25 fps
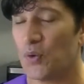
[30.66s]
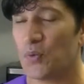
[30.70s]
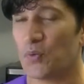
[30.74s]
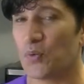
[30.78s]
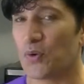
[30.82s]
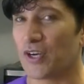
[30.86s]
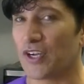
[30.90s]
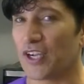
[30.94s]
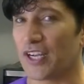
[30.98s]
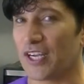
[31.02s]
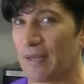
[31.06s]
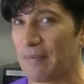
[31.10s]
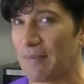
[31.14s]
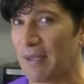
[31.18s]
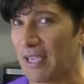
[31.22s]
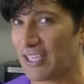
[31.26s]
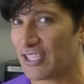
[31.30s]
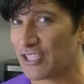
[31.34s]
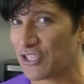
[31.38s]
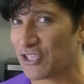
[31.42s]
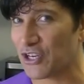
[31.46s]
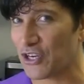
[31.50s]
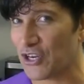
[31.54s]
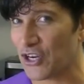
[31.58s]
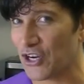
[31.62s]
We're going to make
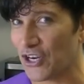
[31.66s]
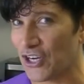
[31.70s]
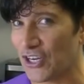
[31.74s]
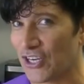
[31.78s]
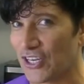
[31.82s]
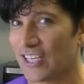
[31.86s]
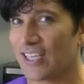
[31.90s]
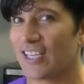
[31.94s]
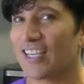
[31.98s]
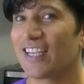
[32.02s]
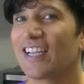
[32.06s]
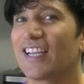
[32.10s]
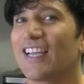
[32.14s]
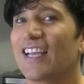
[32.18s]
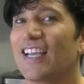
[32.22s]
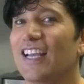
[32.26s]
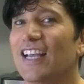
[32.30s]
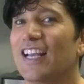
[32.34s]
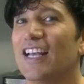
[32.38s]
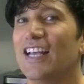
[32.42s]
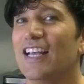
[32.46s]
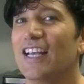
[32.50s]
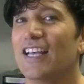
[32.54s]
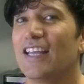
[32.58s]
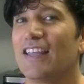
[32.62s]
sure
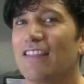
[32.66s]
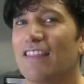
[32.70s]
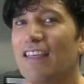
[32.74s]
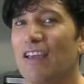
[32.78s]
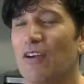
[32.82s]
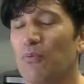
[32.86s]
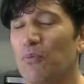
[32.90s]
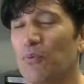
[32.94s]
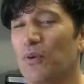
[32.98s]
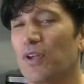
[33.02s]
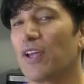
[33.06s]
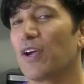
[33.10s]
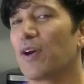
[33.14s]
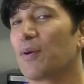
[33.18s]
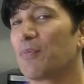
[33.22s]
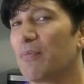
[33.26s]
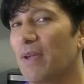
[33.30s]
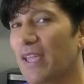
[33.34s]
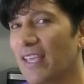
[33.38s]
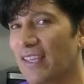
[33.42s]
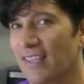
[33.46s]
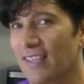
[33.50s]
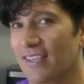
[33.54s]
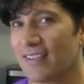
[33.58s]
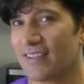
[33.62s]
that we are
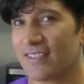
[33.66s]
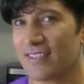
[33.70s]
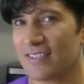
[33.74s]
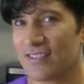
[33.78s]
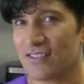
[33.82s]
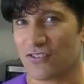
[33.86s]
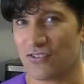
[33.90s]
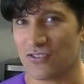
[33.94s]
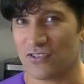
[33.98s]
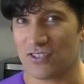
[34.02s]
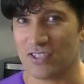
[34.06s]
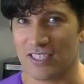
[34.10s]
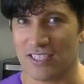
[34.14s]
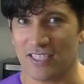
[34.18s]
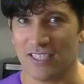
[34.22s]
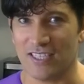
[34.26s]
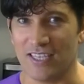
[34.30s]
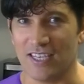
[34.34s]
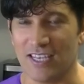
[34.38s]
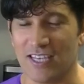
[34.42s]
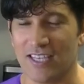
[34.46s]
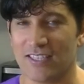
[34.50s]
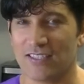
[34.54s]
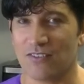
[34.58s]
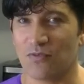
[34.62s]
making these
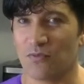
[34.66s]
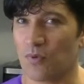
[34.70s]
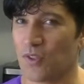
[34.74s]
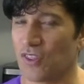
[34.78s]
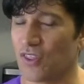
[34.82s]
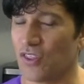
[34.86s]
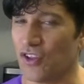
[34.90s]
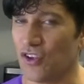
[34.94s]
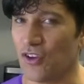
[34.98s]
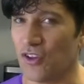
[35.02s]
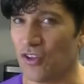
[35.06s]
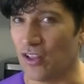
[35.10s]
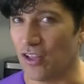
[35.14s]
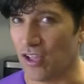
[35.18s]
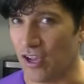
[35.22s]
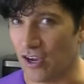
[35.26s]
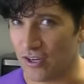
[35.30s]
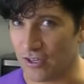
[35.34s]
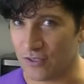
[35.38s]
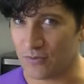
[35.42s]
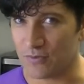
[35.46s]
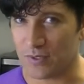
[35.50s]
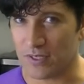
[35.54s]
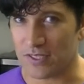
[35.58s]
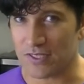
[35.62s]
tortillas with no
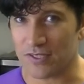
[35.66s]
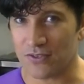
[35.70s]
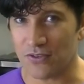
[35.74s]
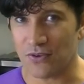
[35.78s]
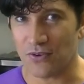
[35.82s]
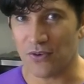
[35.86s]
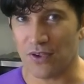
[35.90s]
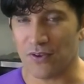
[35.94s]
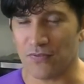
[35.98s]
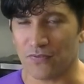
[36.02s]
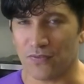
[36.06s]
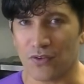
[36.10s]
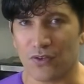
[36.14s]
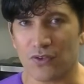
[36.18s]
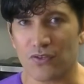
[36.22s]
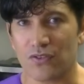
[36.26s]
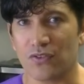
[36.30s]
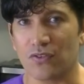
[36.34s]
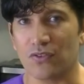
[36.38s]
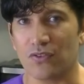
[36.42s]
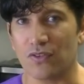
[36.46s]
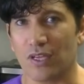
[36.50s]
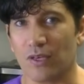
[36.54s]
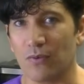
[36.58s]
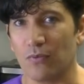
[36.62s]
lard whatsoever,
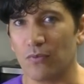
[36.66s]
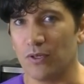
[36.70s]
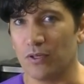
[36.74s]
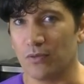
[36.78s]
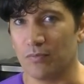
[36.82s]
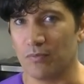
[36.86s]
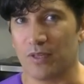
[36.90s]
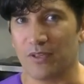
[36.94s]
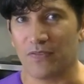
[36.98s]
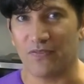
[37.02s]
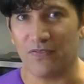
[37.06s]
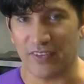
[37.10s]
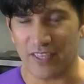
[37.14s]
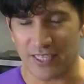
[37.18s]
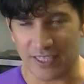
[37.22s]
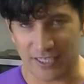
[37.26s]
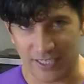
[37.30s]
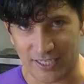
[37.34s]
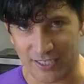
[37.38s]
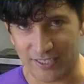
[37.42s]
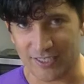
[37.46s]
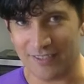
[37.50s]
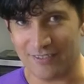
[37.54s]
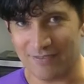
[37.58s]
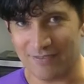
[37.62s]
so they will be vegan.